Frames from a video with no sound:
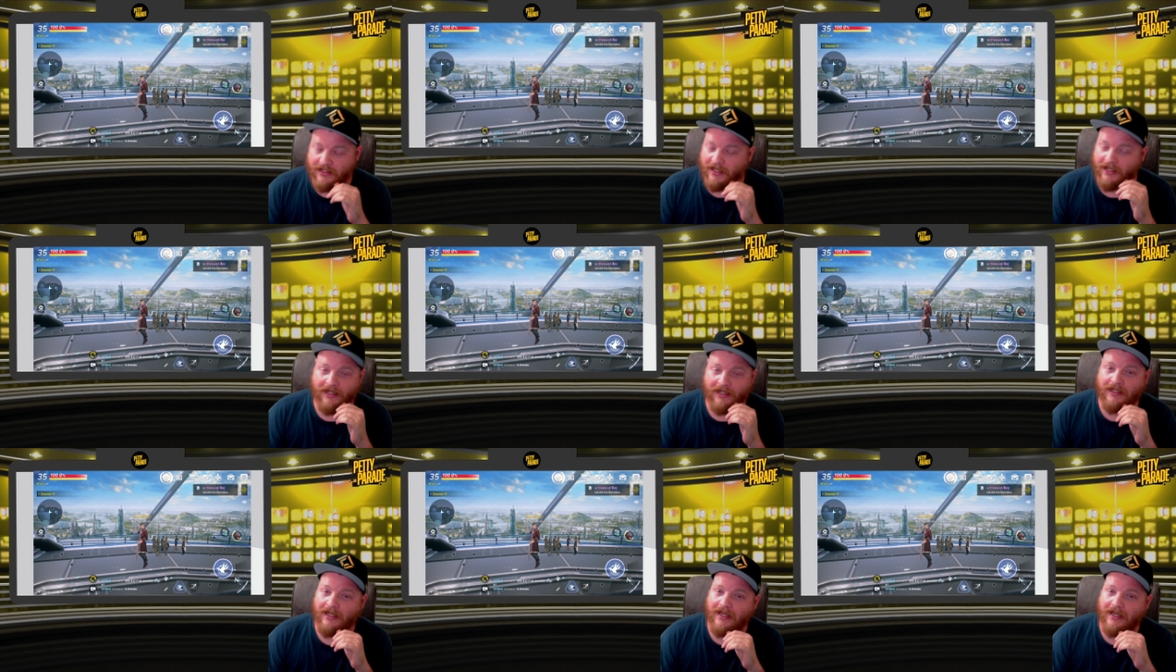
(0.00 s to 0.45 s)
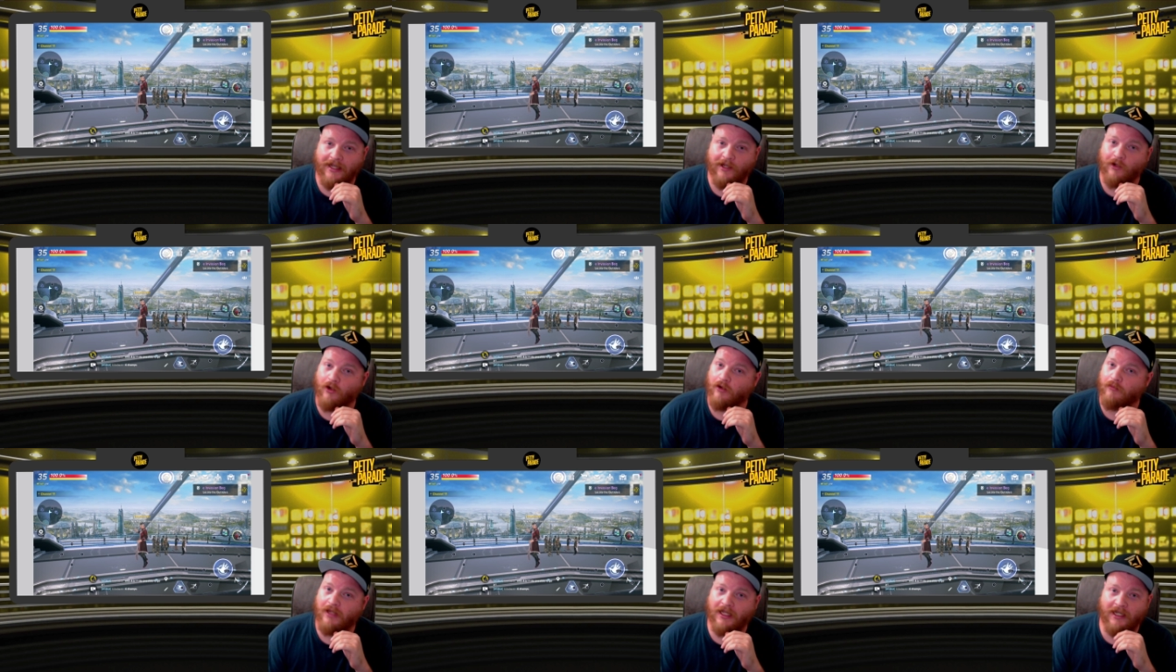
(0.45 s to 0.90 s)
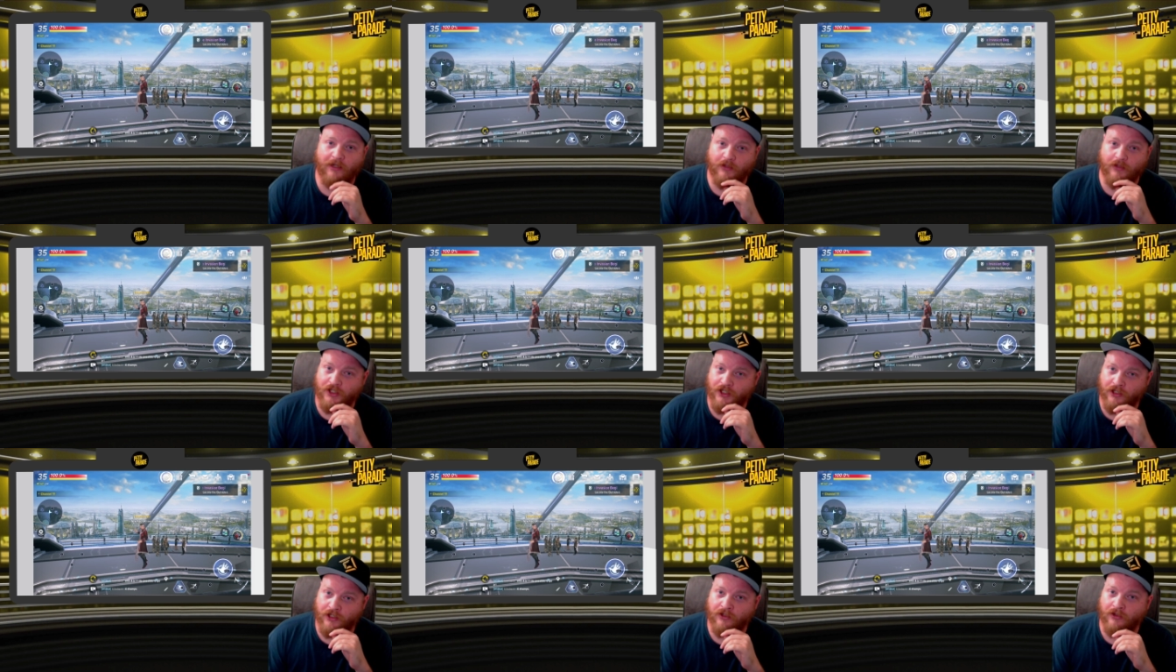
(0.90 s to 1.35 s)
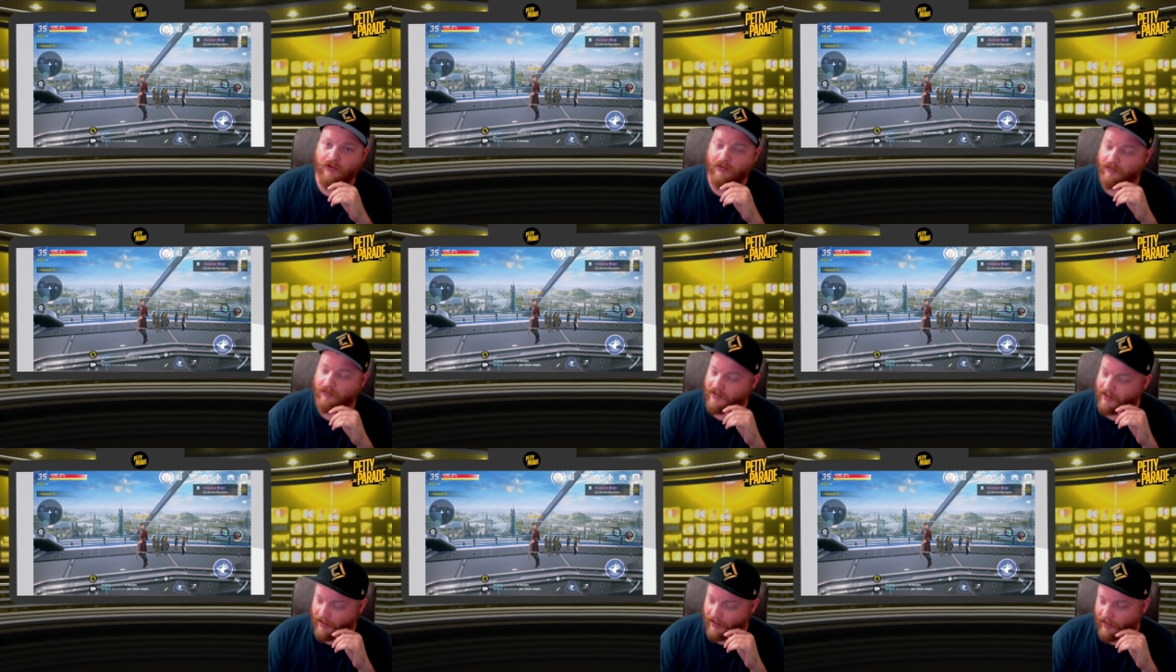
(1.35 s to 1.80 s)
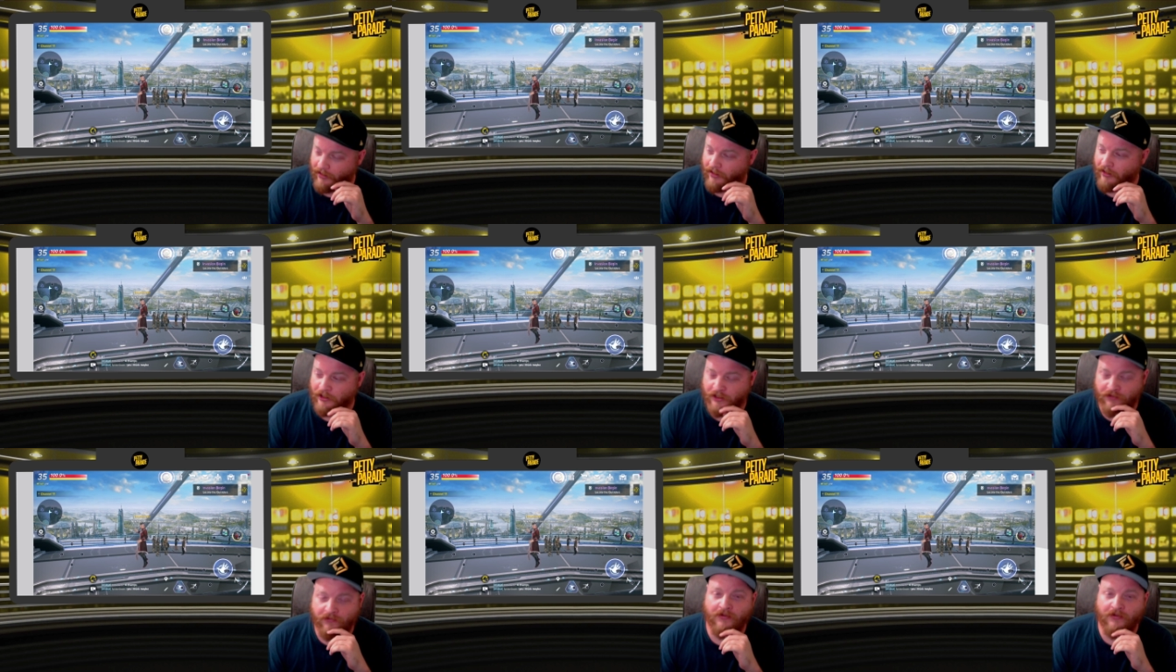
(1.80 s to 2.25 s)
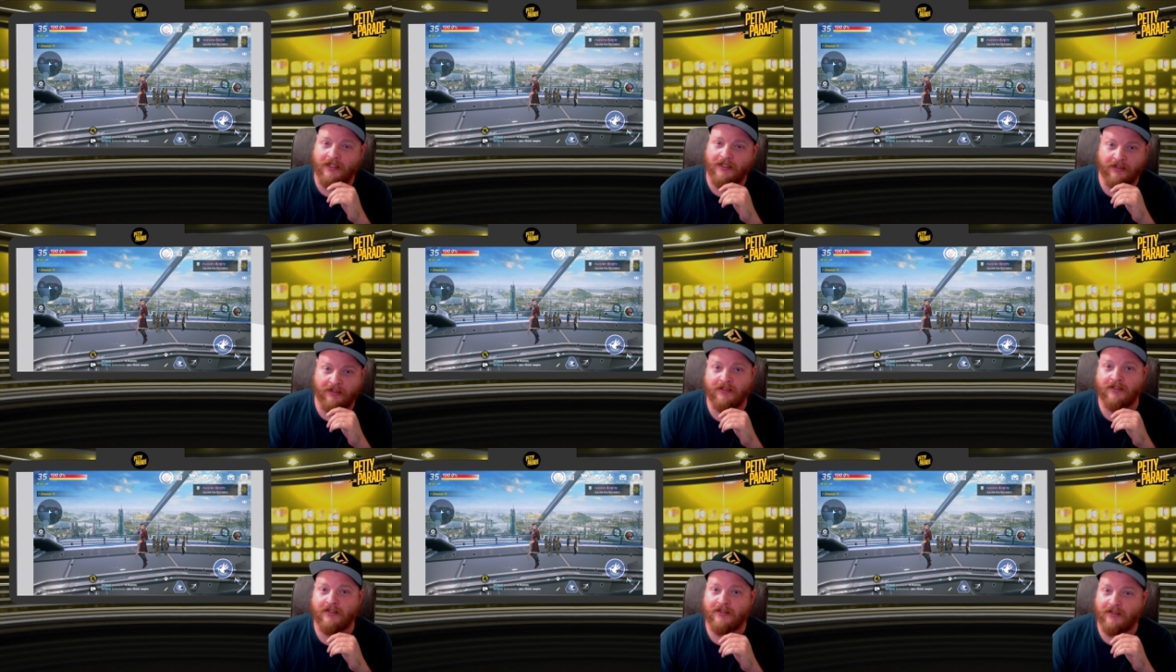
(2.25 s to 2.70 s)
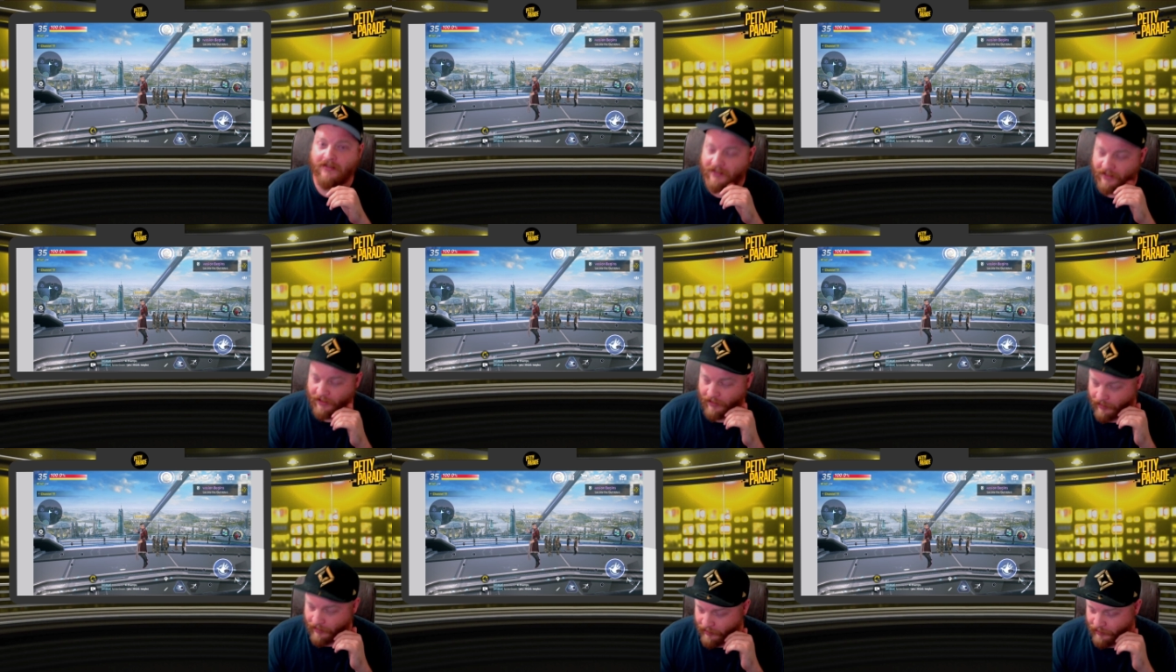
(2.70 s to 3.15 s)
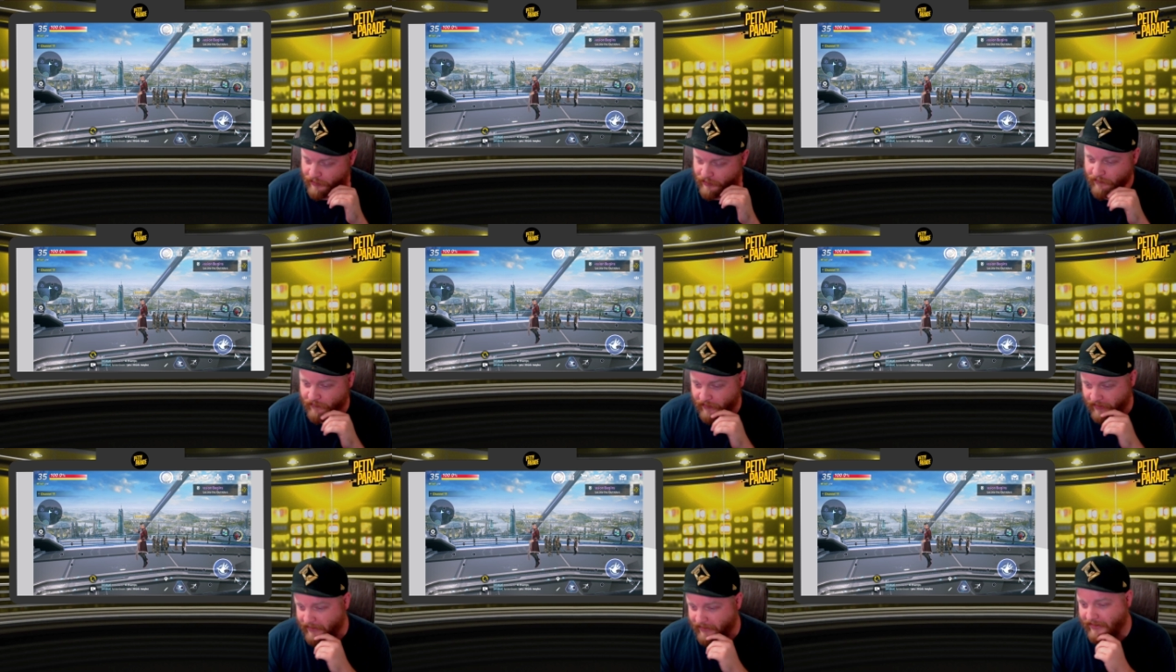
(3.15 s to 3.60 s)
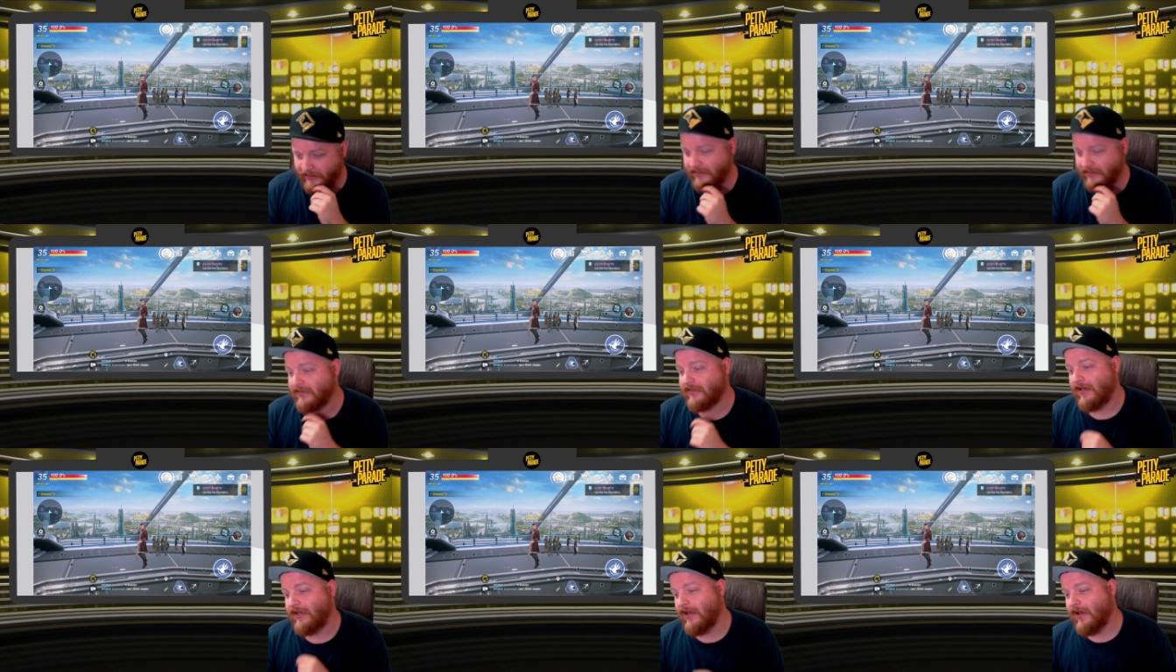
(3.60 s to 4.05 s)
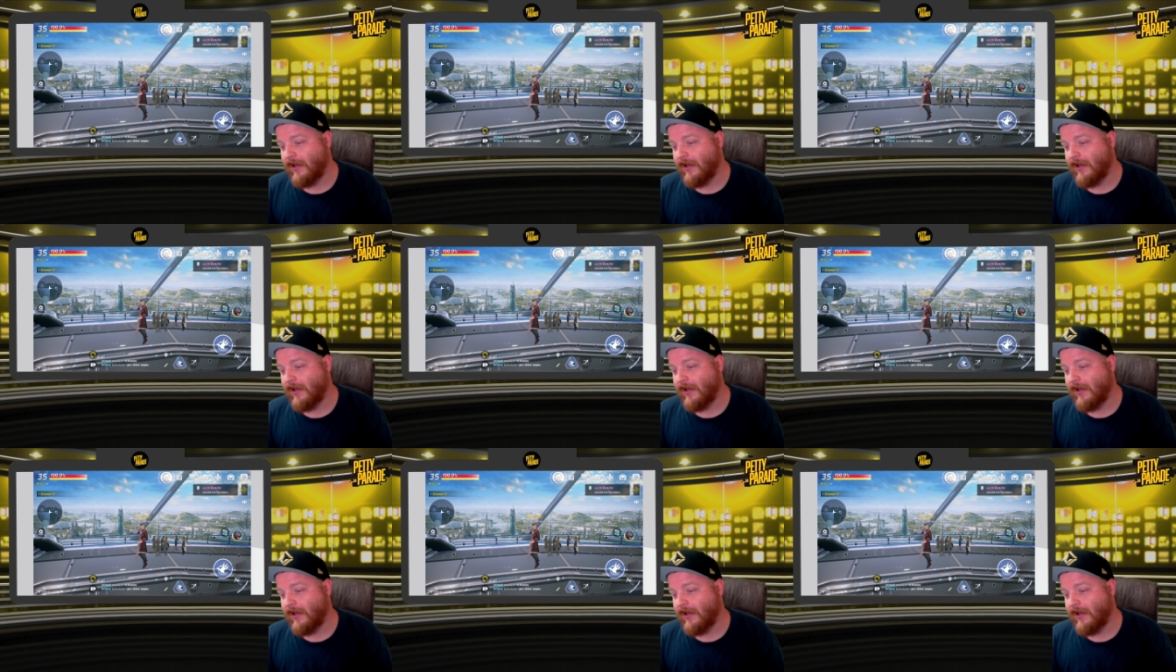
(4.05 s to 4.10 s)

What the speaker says: ain't gonna play with you. It's gonna hurt your feelings. It's gonna hurt your feelings.